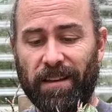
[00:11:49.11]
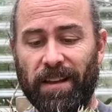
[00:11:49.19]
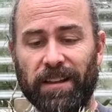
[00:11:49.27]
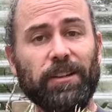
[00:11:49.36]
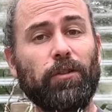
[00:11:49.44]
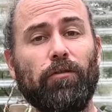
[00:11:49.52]

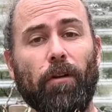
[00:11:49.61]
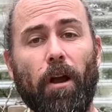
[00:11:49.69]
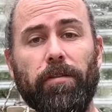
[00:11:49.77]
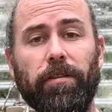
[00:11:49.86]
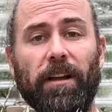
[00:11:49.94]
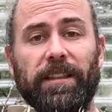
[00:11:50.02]
a little
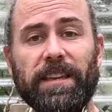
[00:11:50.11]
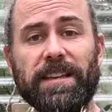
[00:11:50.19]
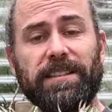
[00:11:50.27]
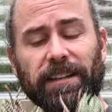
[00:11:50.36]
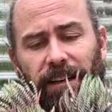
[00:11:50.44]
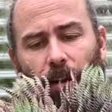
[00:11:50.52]
growth like
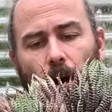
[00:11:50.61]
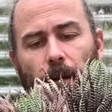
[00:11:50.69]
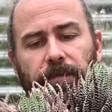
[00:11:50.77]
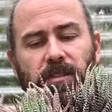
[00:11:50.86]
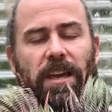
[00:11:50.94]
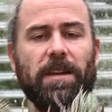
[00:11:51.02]
this, a little
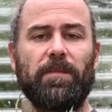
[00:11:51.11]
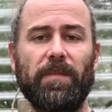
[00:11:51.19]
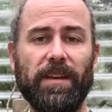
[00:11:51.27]
offset,